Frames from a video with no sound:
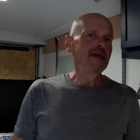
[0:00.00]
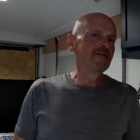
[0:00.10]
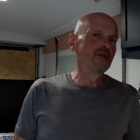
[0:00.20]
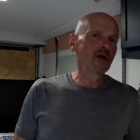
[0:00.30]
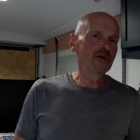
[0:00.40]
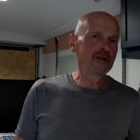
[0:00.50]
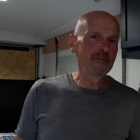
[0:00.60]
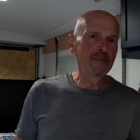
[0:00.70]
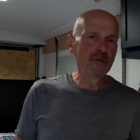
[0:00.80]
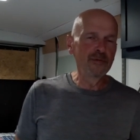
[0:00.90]
If you're not going to
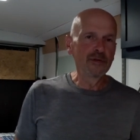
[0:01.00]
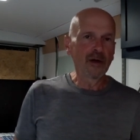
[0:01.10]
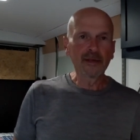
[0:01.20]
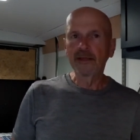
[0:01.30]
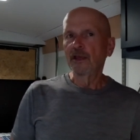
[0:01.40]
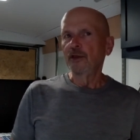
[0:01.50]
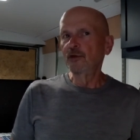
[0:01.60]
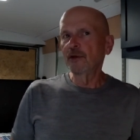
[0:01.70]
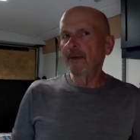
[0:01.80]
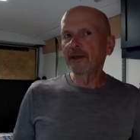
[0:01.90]
be boondocking,
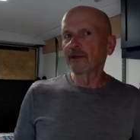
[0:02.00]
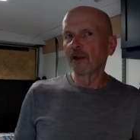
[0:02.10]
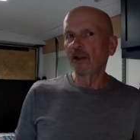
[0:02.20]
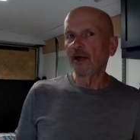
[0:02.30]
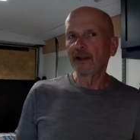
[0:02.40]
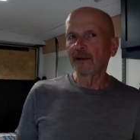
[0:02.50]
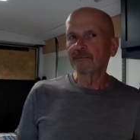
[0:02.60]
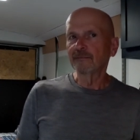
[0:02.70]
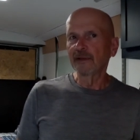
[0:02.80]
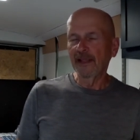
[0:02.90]
you can make it a lot
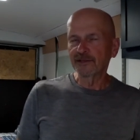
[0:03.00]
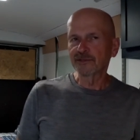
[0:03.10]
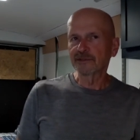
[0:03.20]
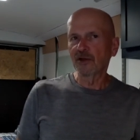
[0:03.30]
less